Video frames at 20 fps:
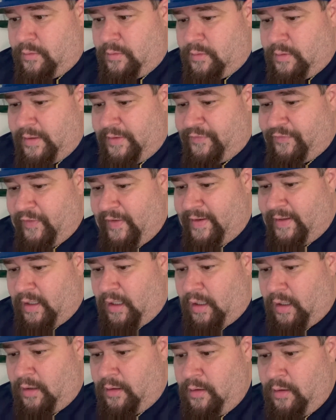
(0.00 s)
It
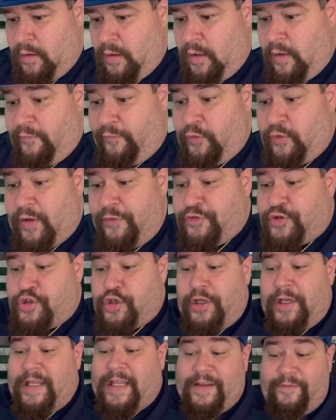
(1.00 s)
said, Phillips
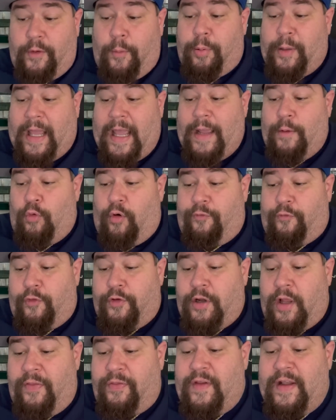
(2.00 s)
shouldn't give up Gainwell for
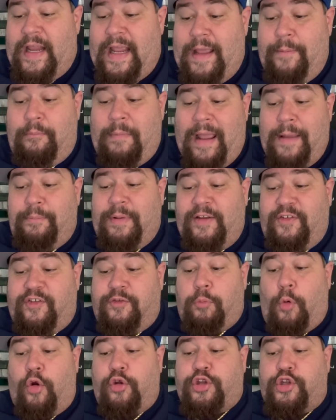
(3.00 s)
nothing. It may be
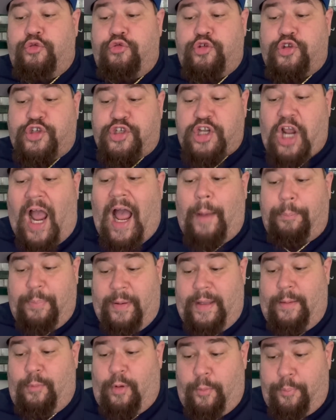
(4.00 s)
smart to shop
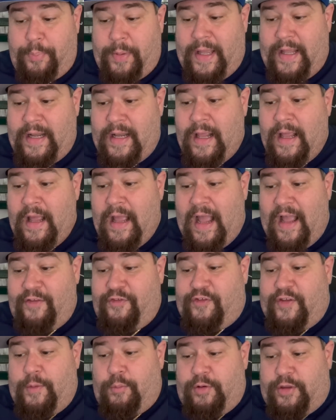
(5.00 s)
him a bit and
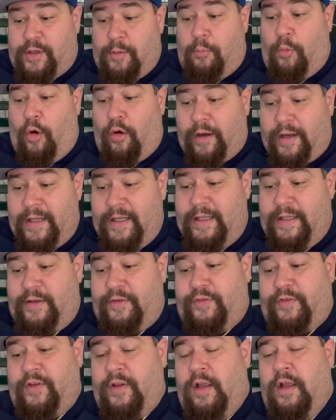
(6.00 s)
see what the market
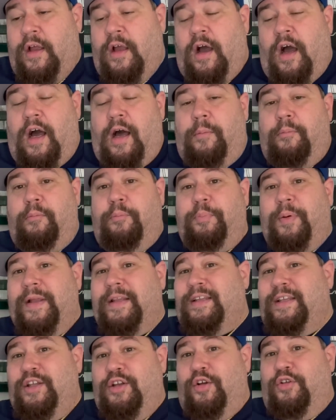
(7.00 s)
is.
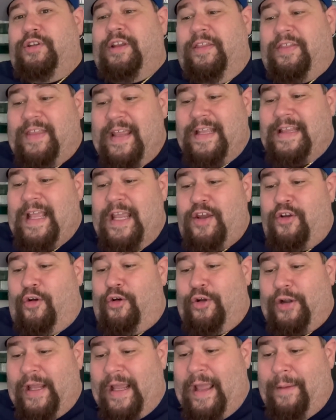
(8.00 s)
But, you know, to think that you're
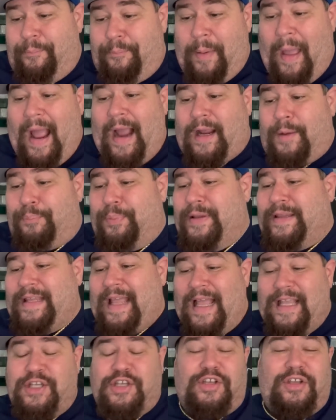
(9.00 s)
going to get back
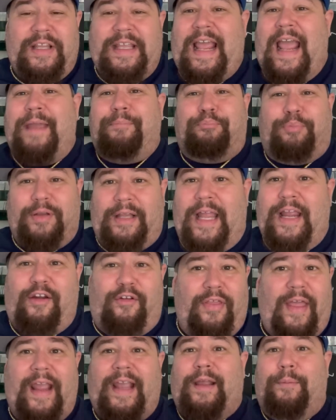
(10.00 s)
potentially a player
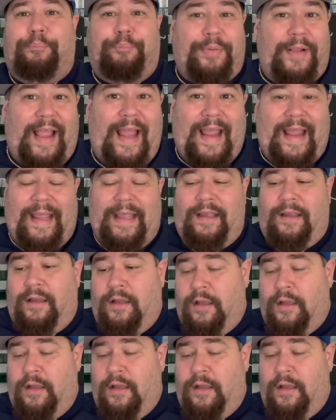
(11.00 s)
that can play